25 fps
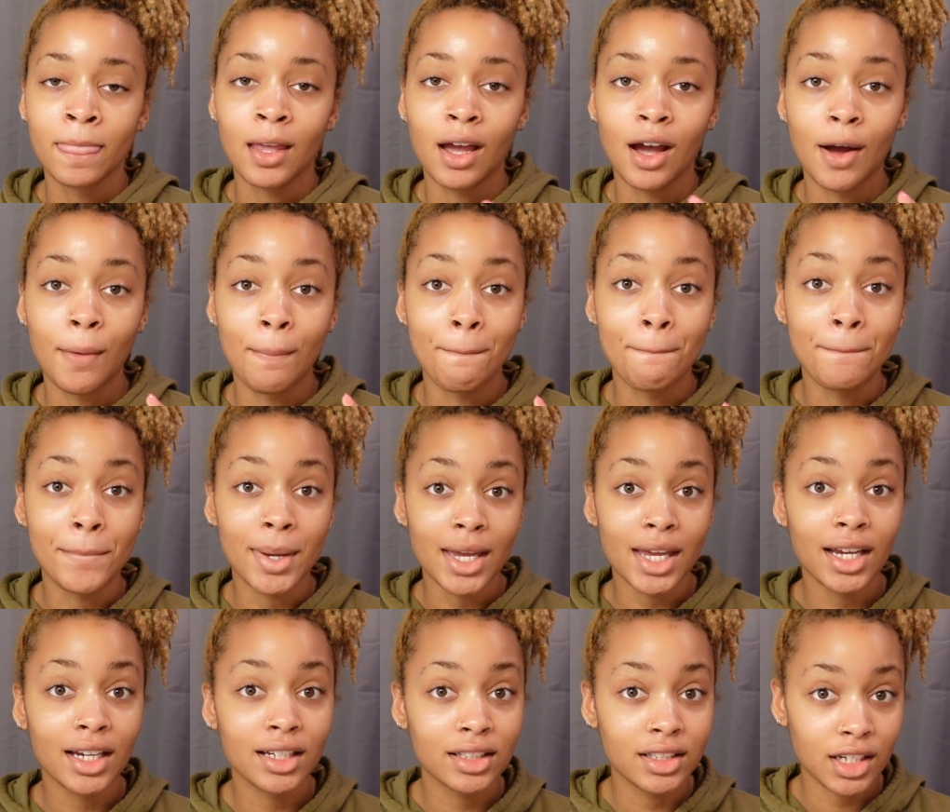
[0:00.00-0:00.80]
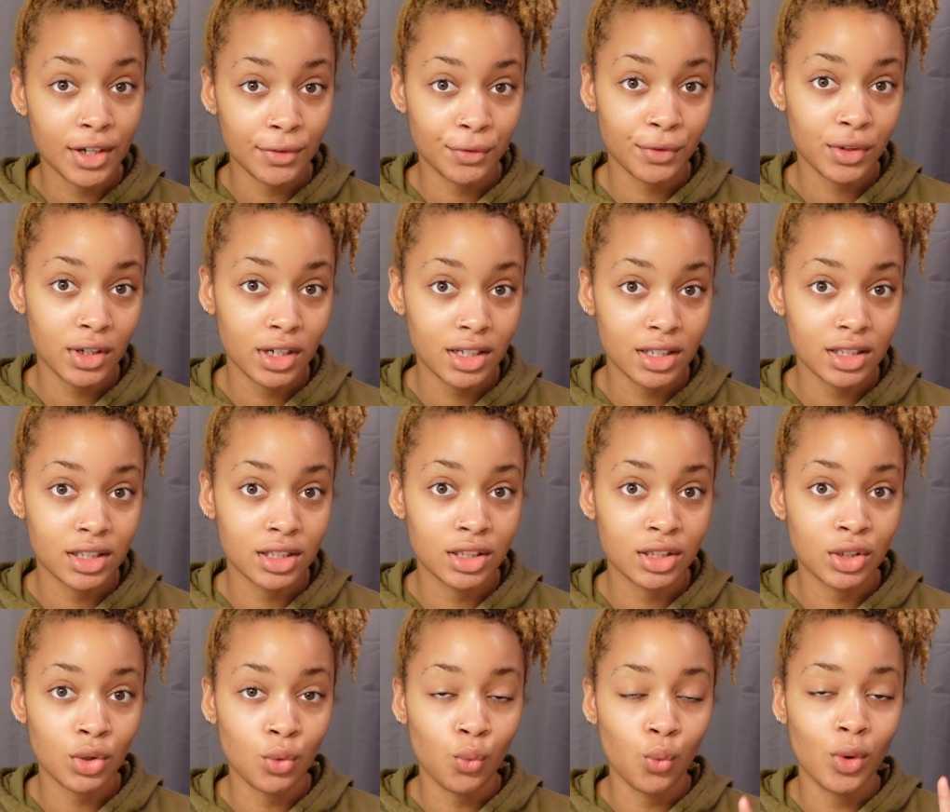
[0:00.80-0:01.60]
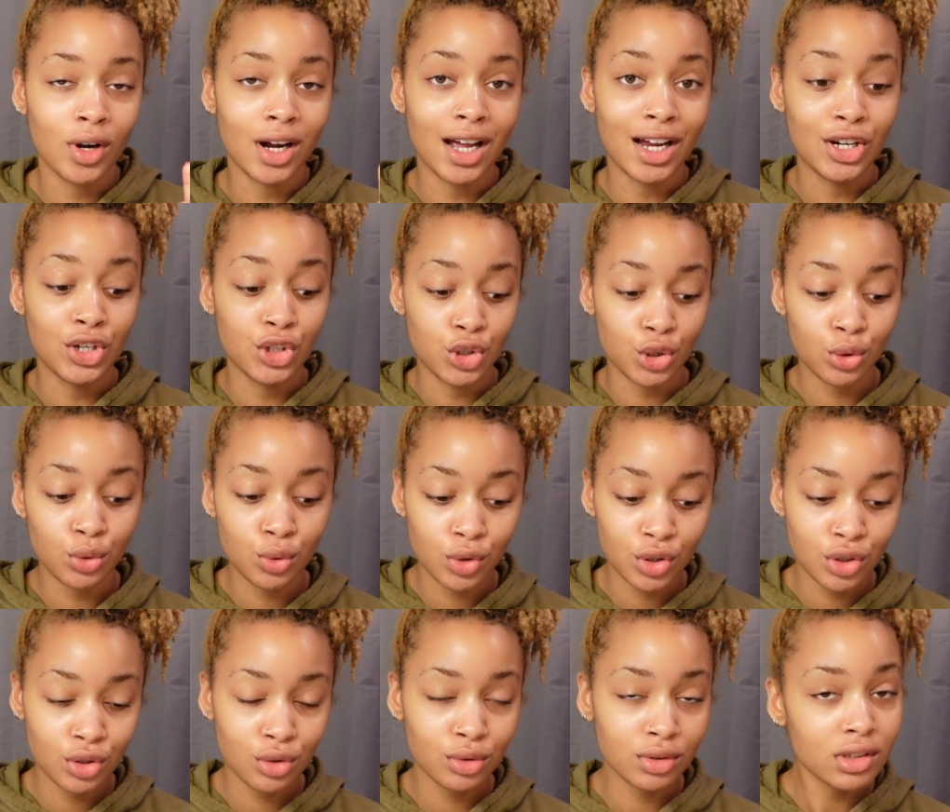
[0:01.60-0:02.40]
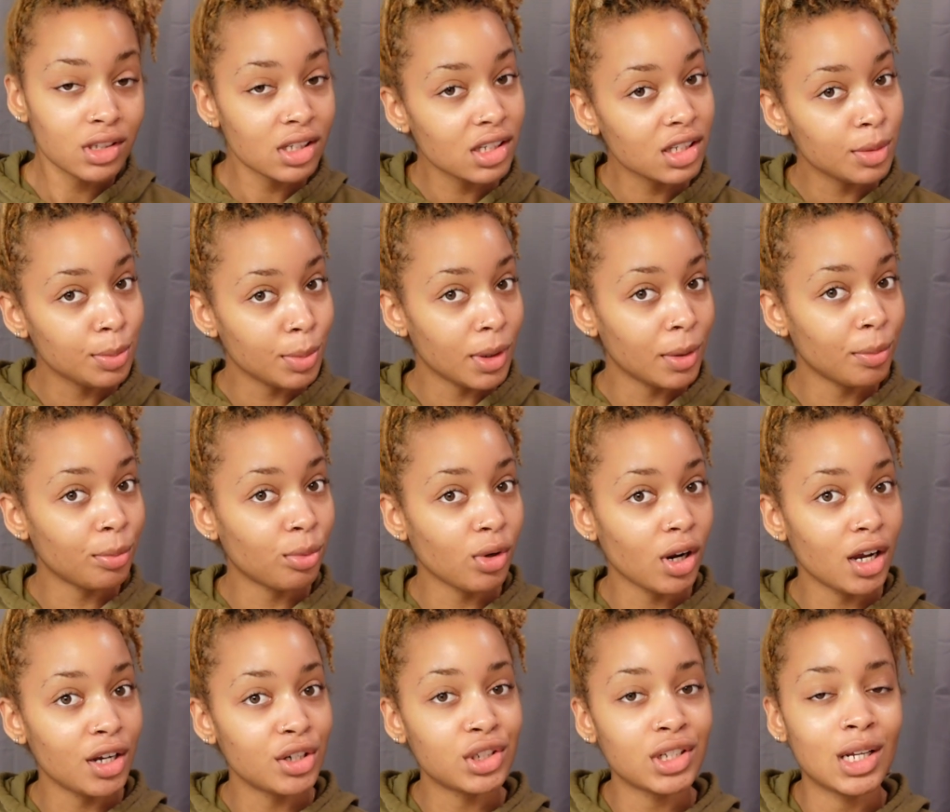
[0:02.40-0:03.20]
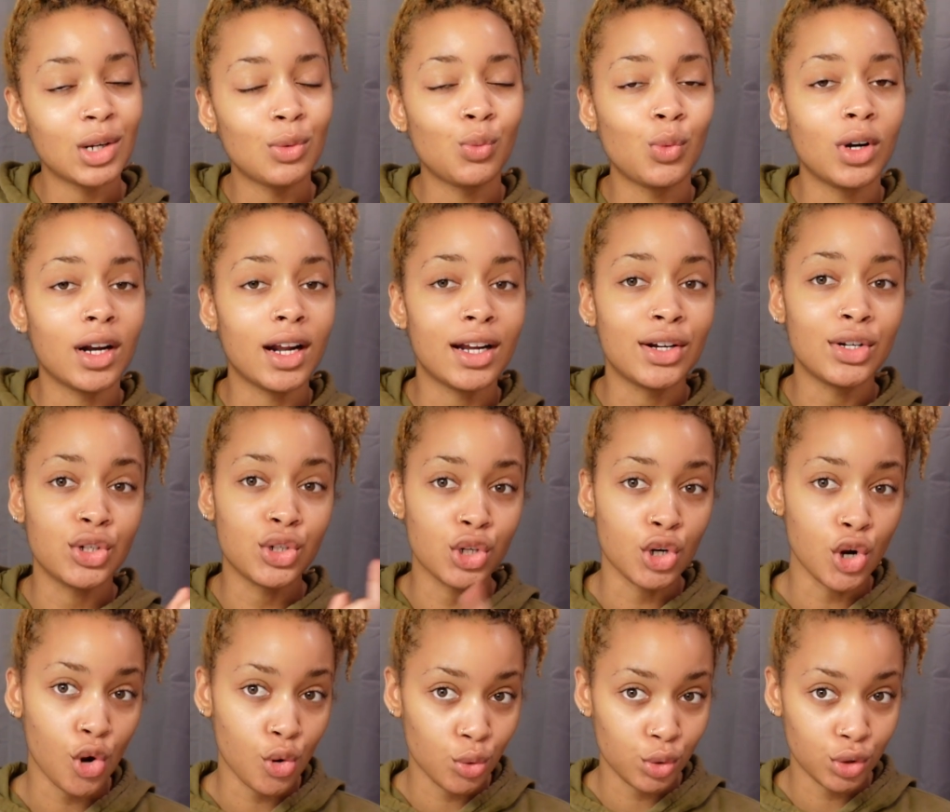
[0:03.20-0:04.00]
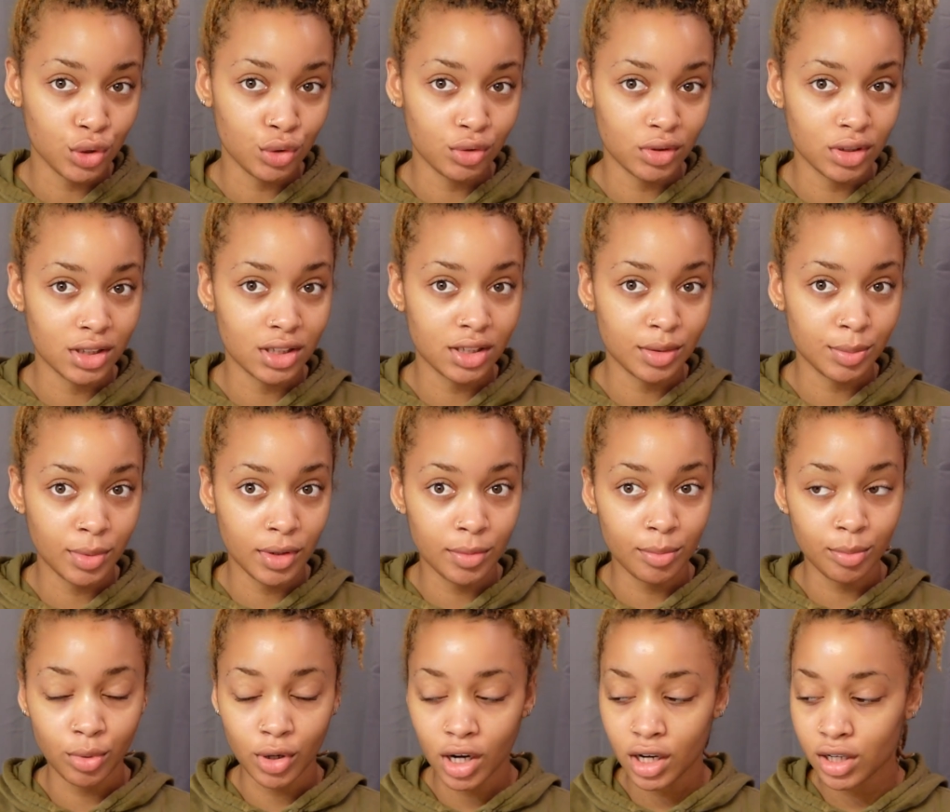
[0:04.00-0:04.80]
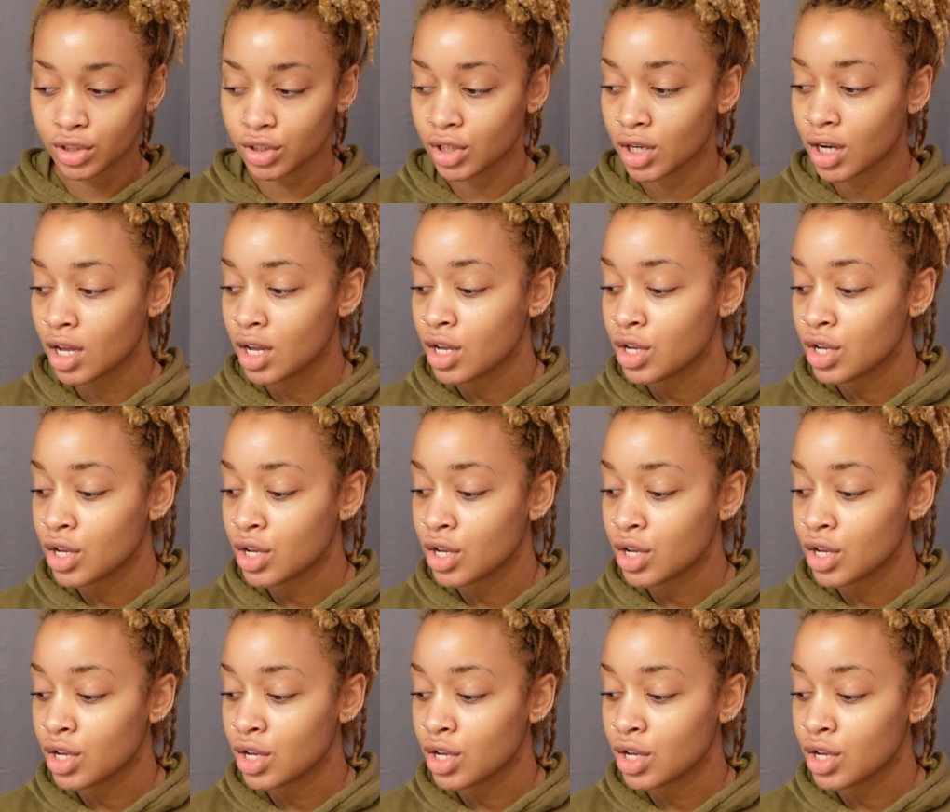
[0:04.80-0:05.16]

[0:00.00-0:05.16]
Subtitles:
a big difference when I do use a spin brush and when I don't use a spin brush.